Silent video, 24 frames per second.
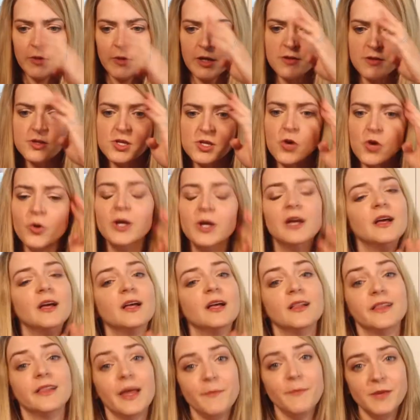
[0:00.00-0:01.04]
So
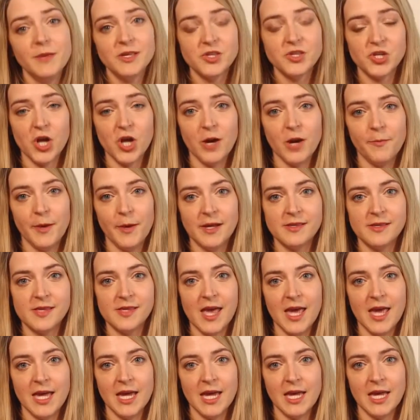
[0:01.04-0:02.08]
let me start by
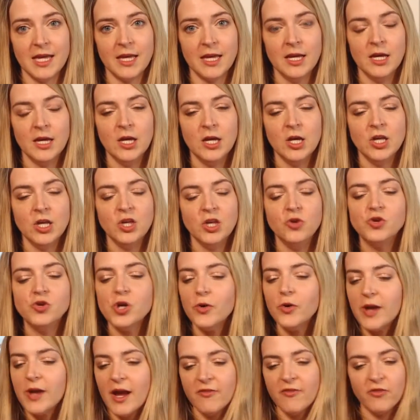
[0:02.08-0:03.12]
saying you
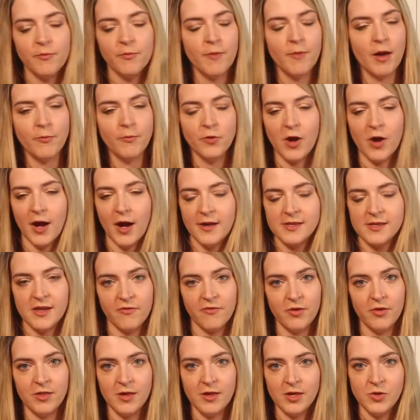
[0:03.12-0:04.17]
don't have to memorize
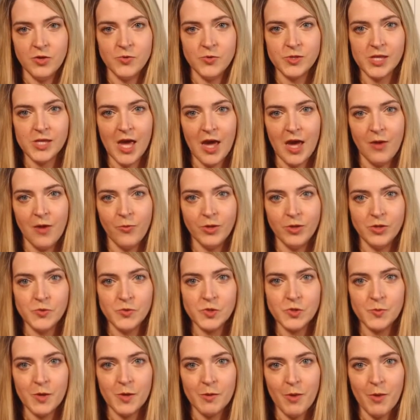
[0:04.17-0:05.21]
everything you say when you
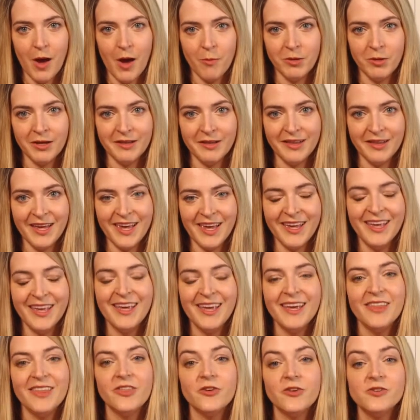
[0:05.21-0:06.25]
speak publicly.
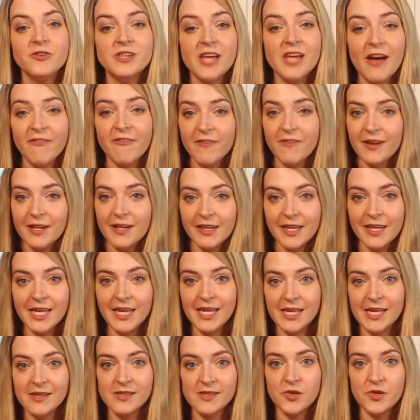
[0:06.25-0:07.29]
There definitely
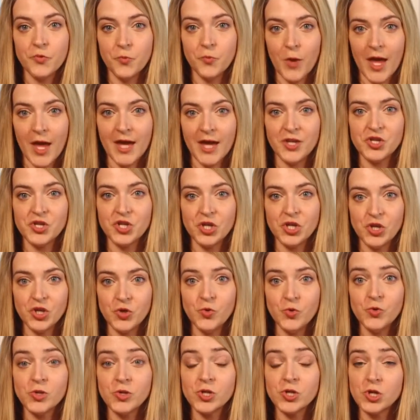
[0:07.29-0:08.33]
is a way to
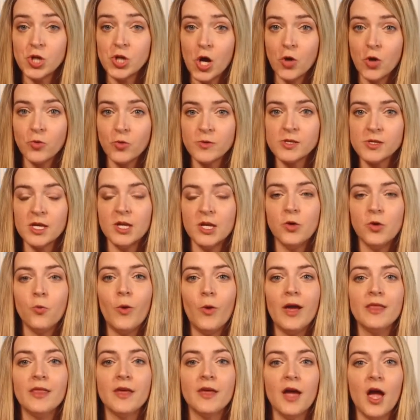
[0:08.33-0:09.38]
use notes in a
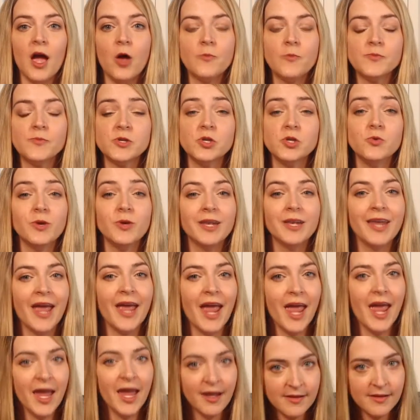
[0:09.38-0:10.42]
way that helps you
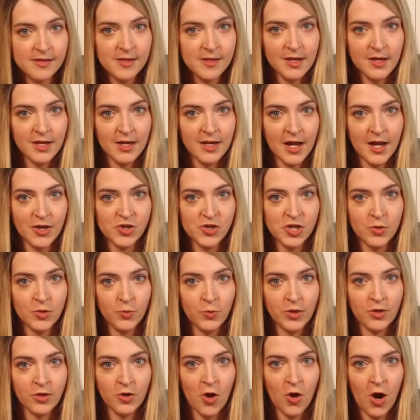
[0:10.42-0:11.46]
enhance the connection
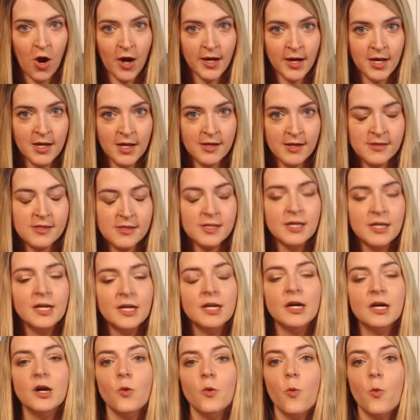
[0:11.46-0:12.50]
with your audience,
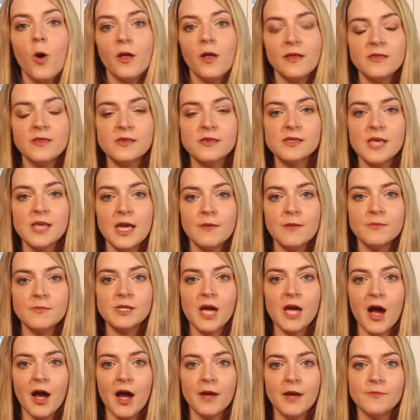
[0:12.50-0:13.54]
while at the same
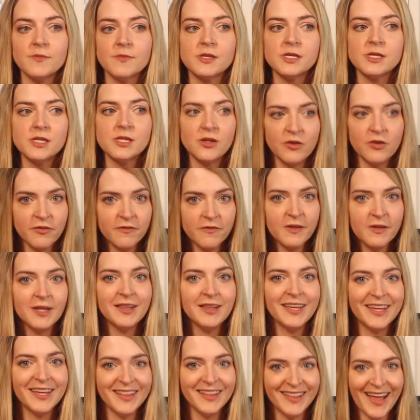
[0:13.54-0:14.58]
time still
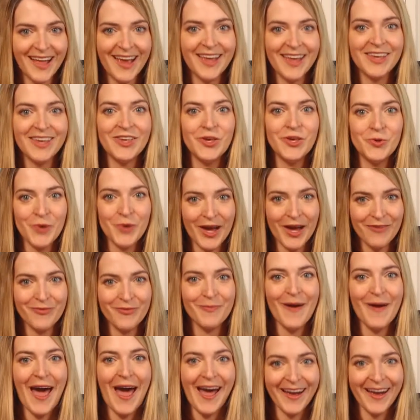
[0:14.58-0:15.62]
feeling like you have
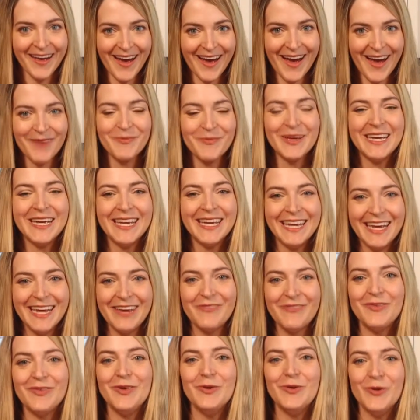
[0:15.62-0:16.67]
backup
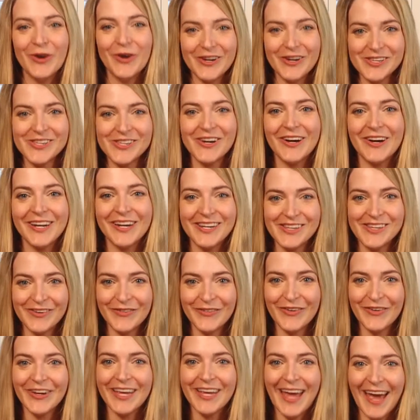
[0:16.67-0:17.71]
if you are starting to
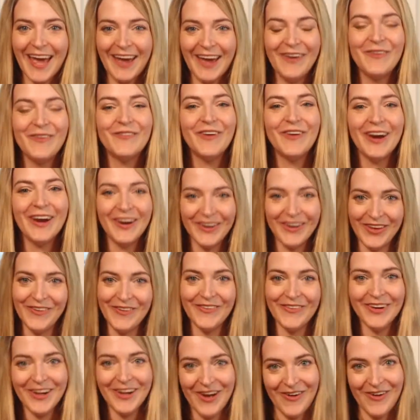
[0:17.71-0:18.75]
forget where you
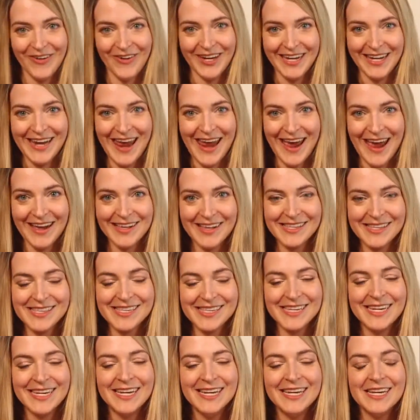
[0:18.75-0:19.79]
are going
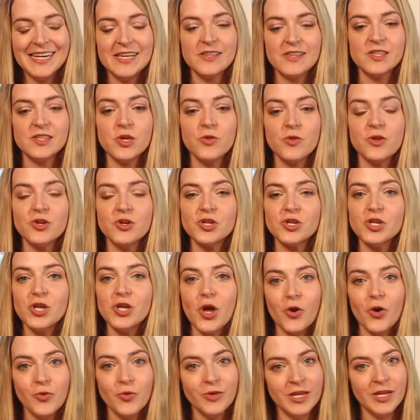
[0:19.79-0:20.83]
next. So there's
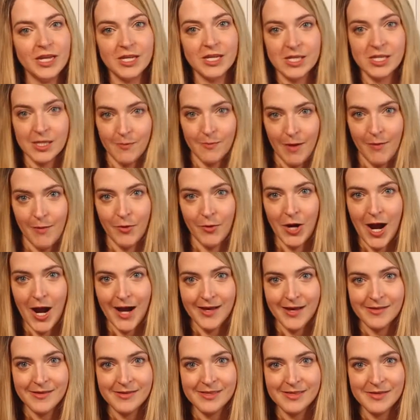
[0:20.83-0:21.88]
no need to
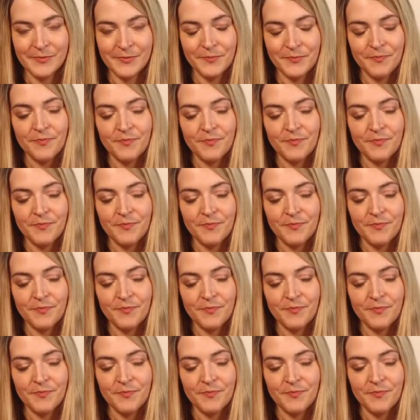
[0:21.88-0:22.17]
memorize.